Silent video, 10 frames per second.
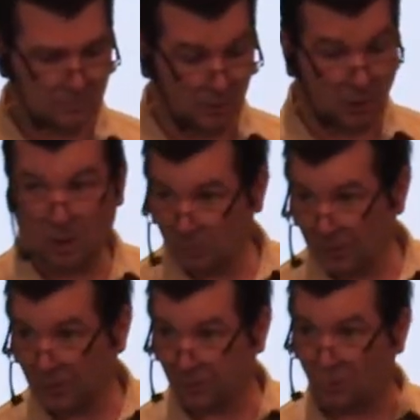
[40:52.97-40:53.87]
But along
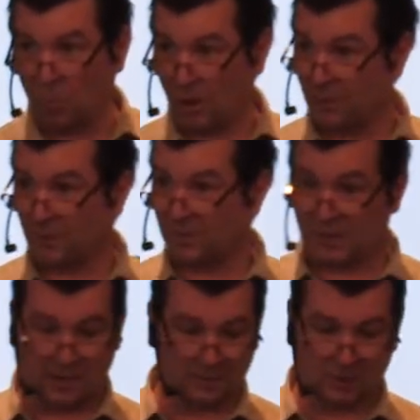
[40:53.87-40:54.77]
with the wonder of
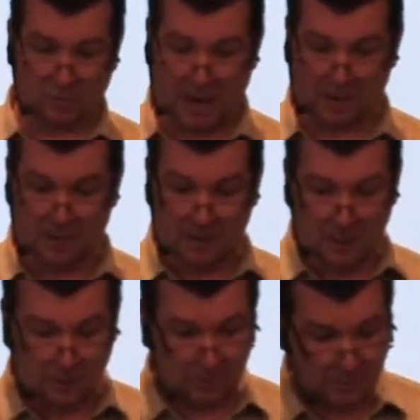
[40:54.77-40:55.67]
seeing this man
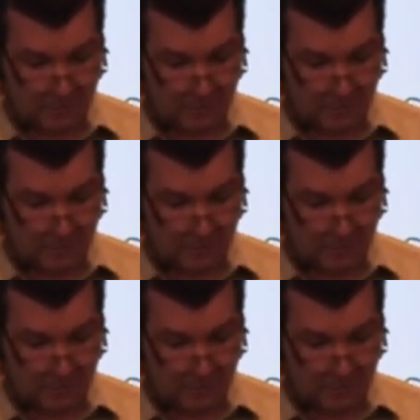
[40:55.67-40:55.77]
who had